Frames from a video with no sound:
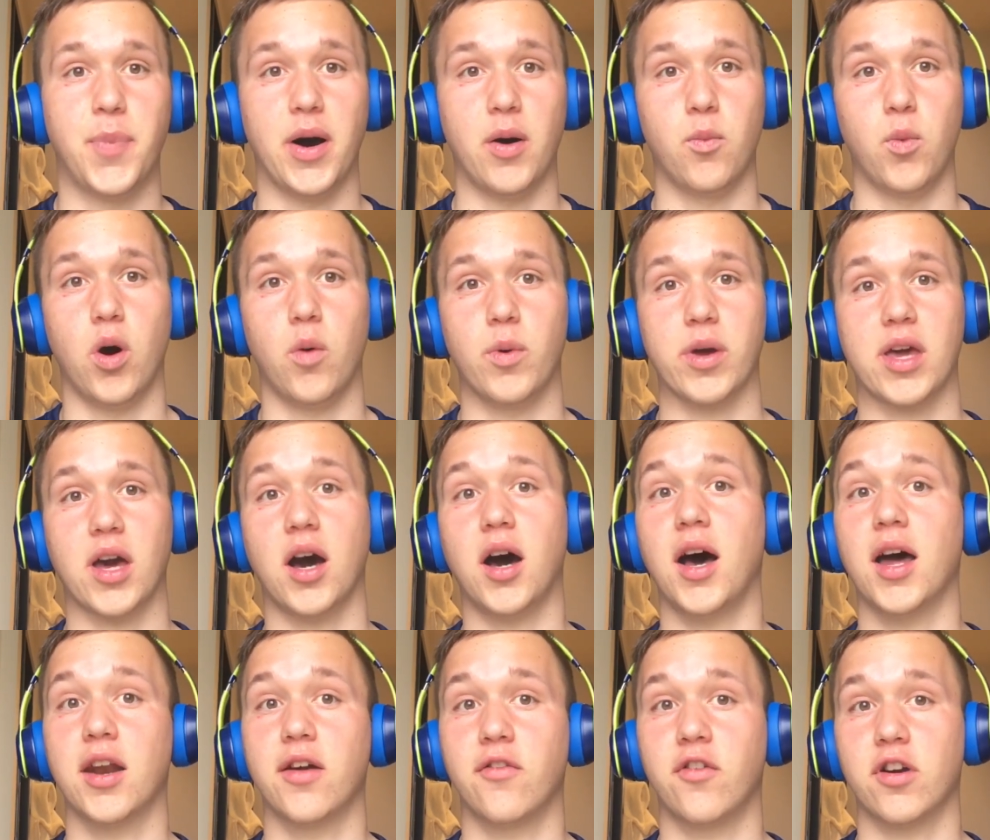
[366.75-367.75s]
But what we
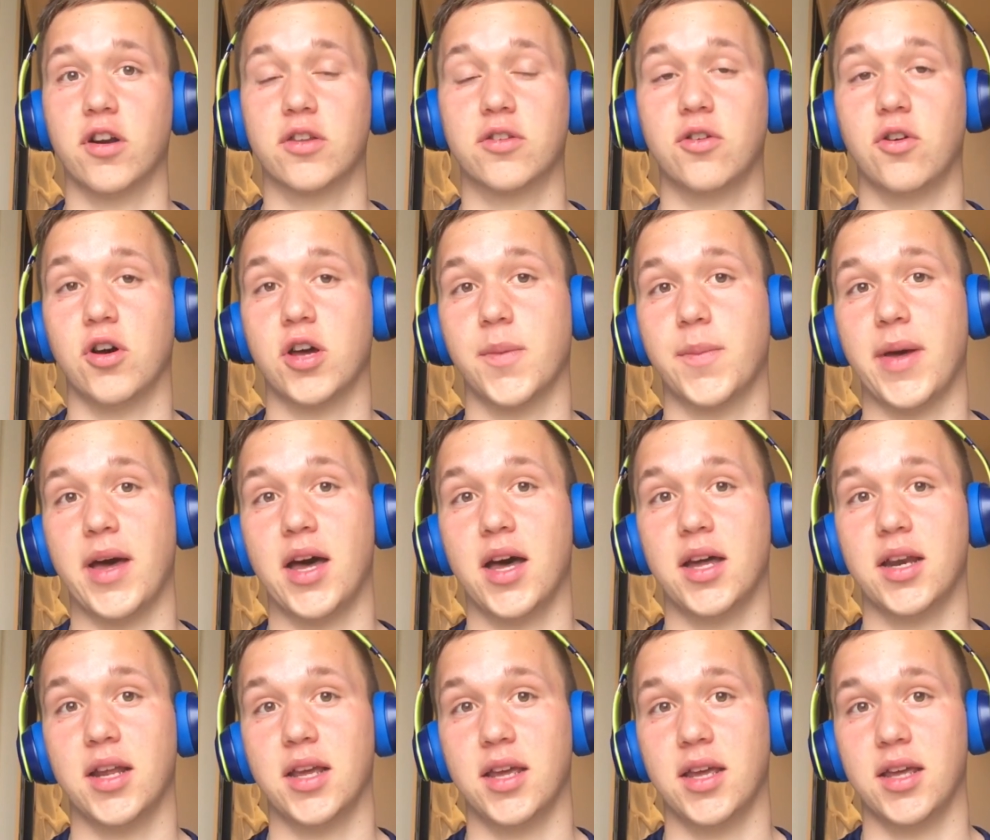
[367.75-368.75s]
kind of want to talk
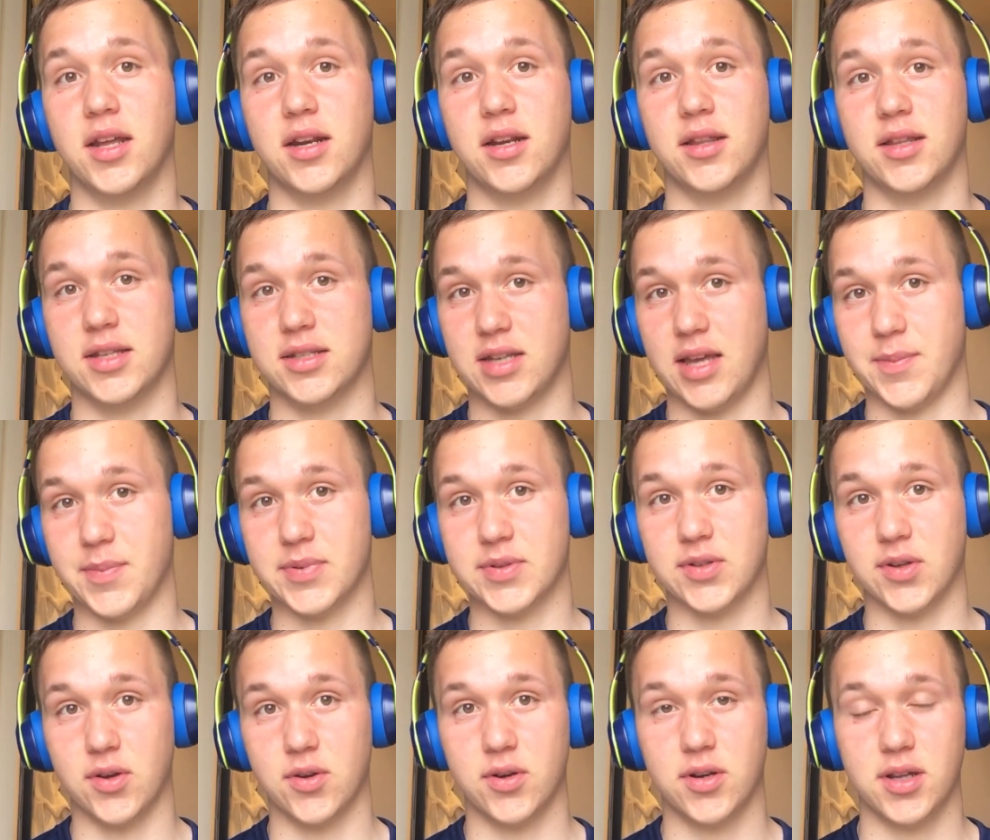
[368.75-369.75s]
about in this
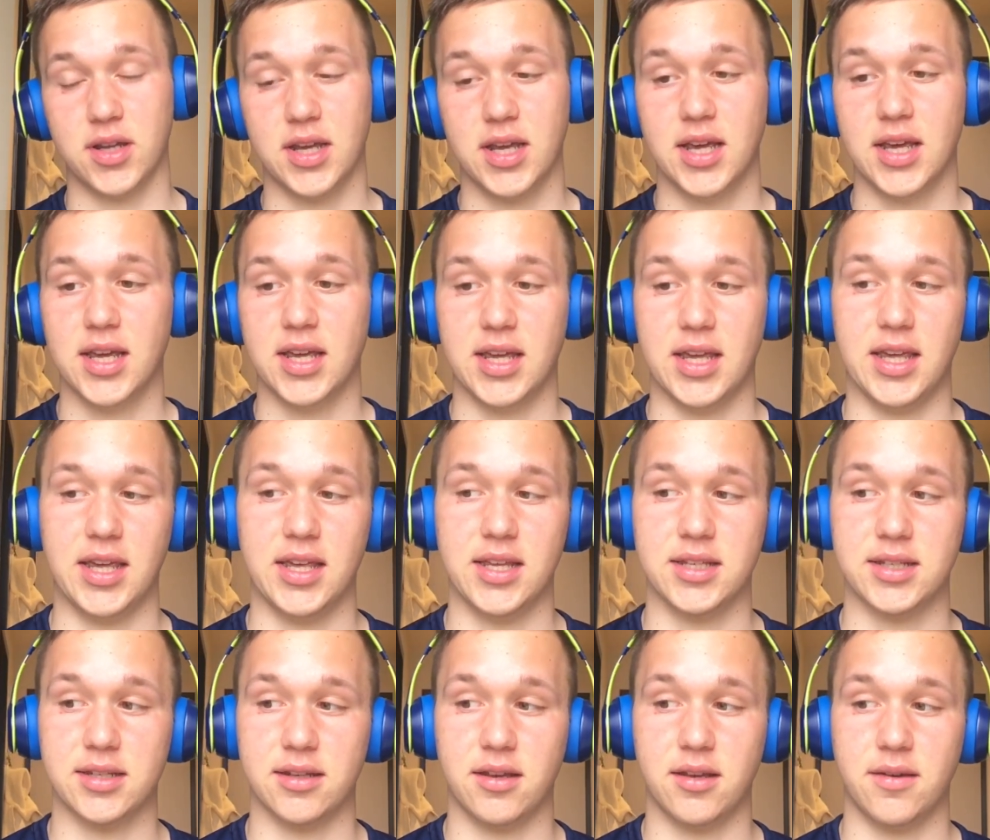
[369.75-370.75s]
episode
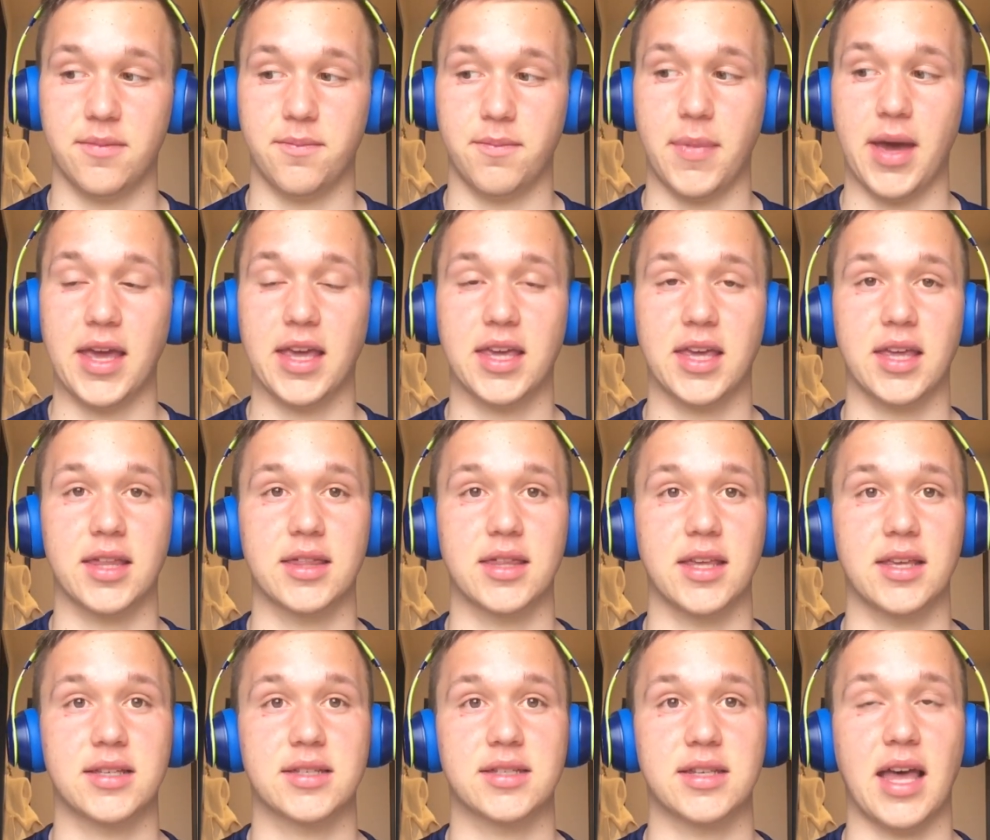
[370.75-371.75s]
is
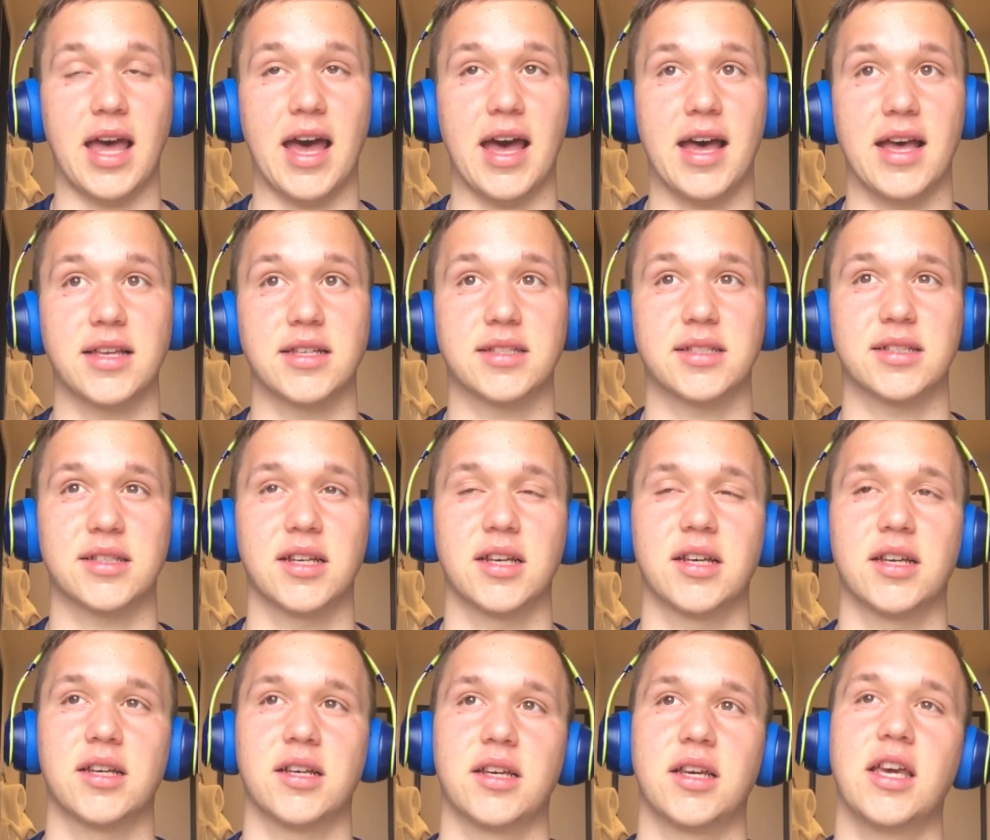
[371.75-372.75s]
making this
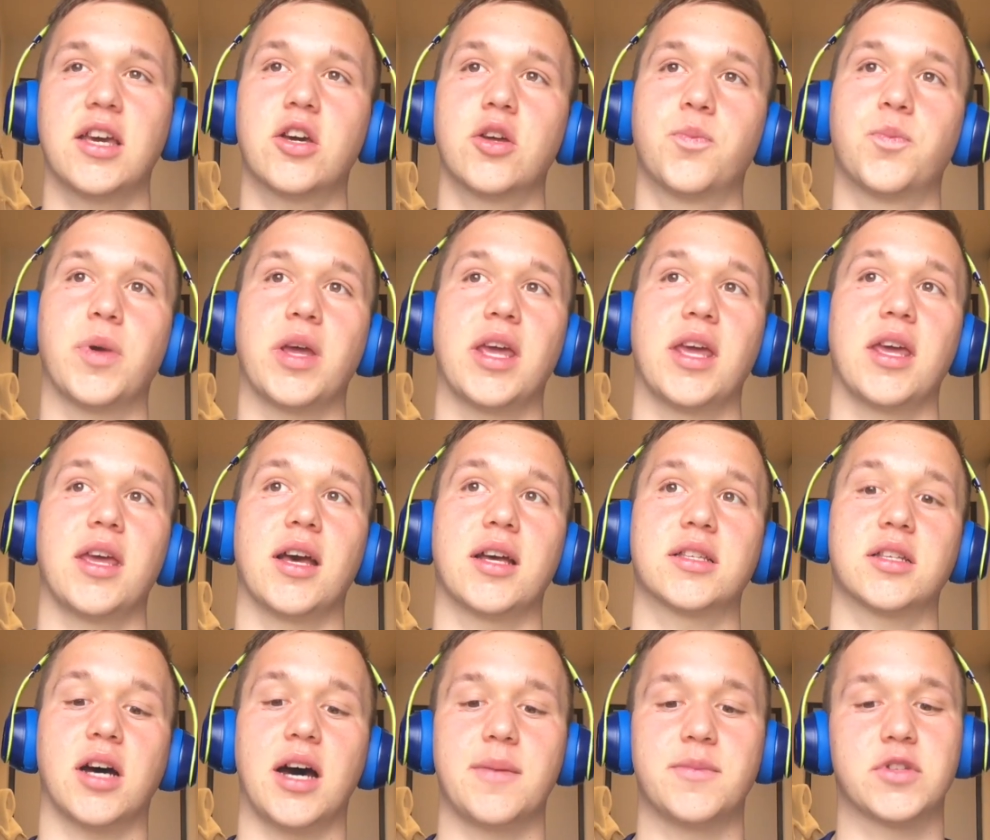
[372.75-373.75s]
as, it could be
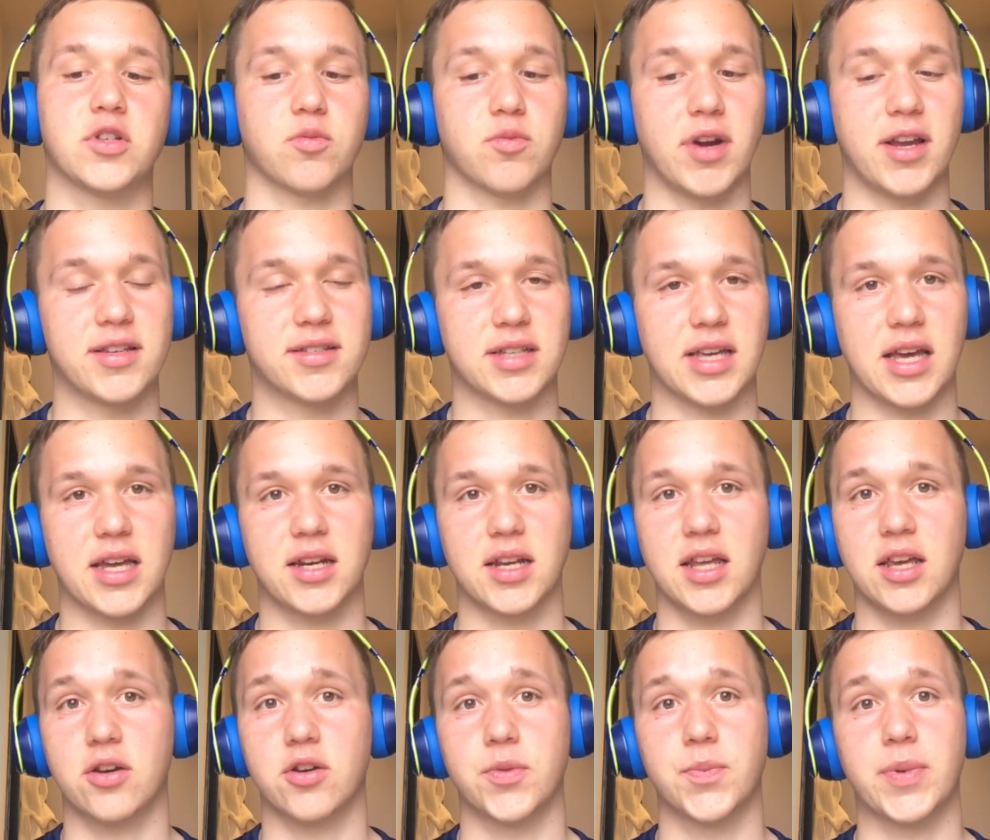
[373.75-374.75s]
a time to
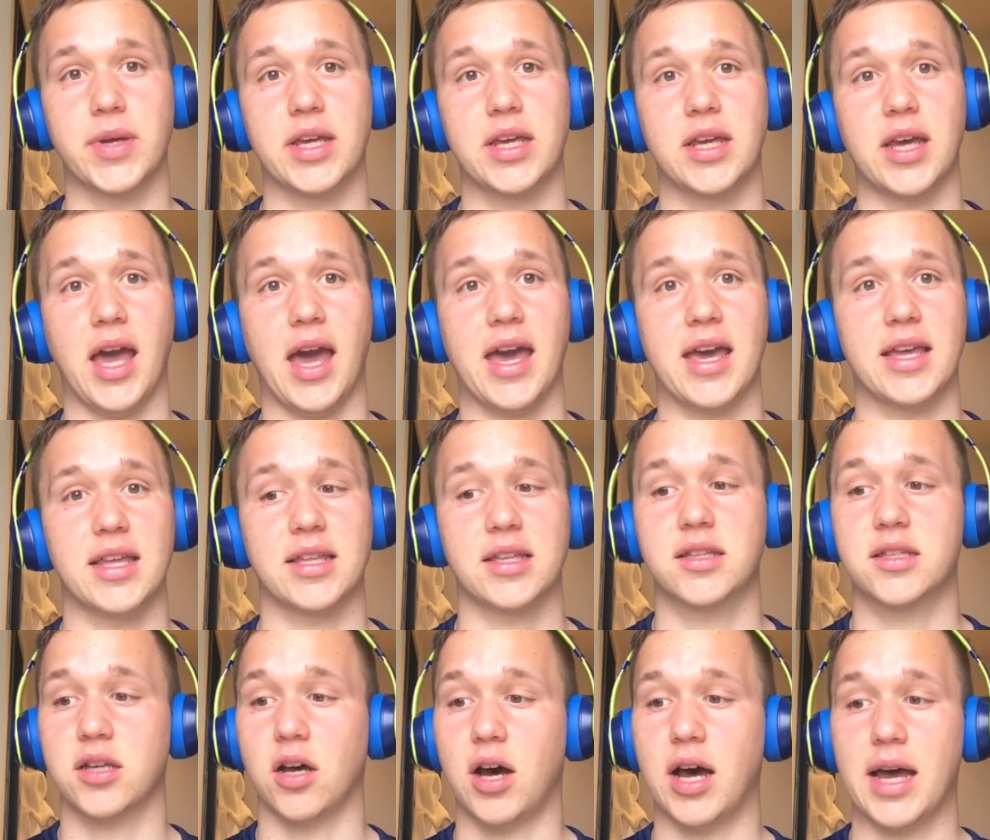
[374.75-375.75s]
reset, it could be
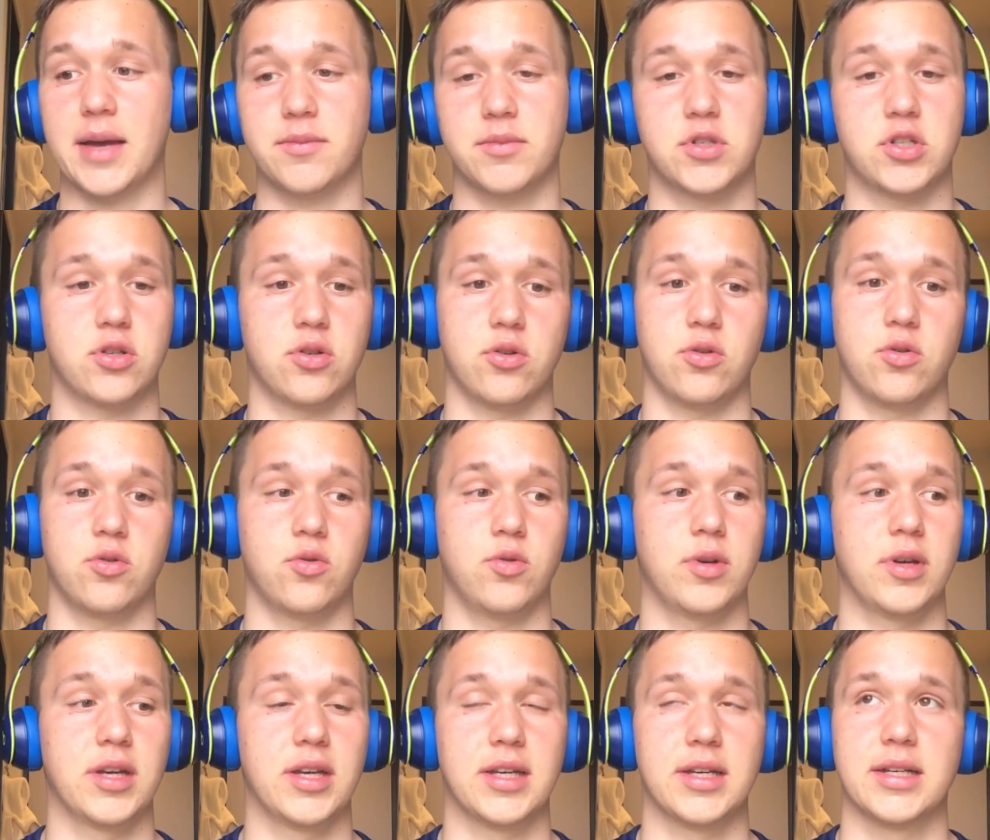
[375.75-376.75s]
a time
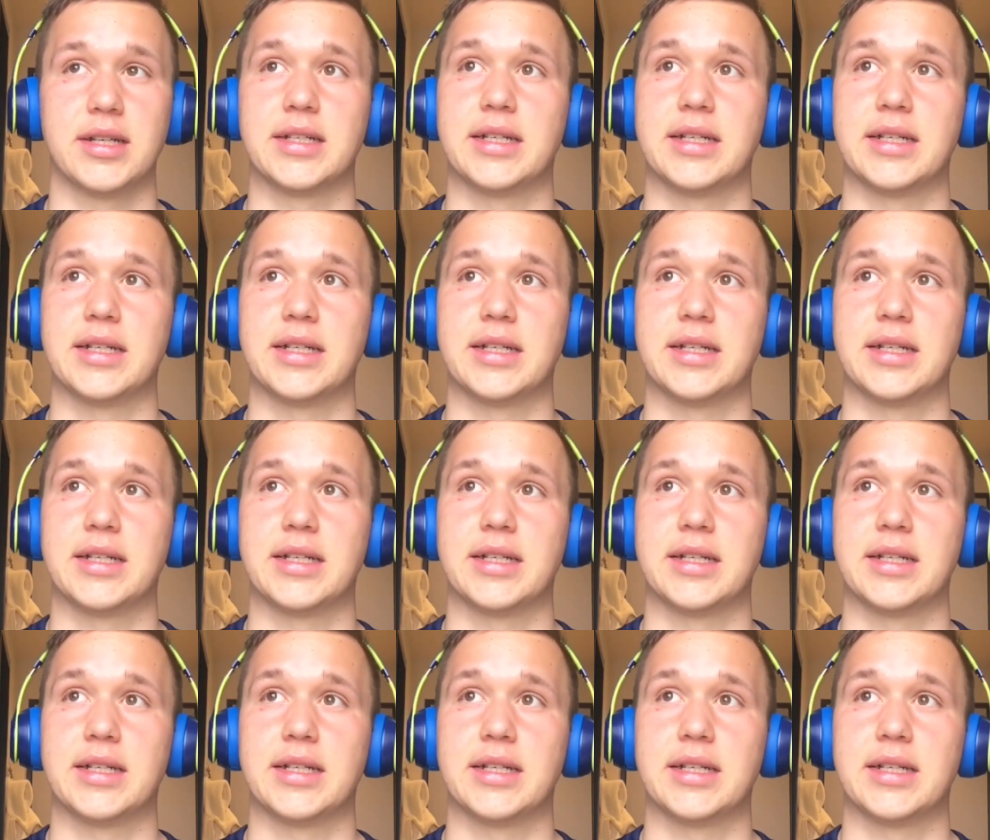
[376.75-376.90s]
to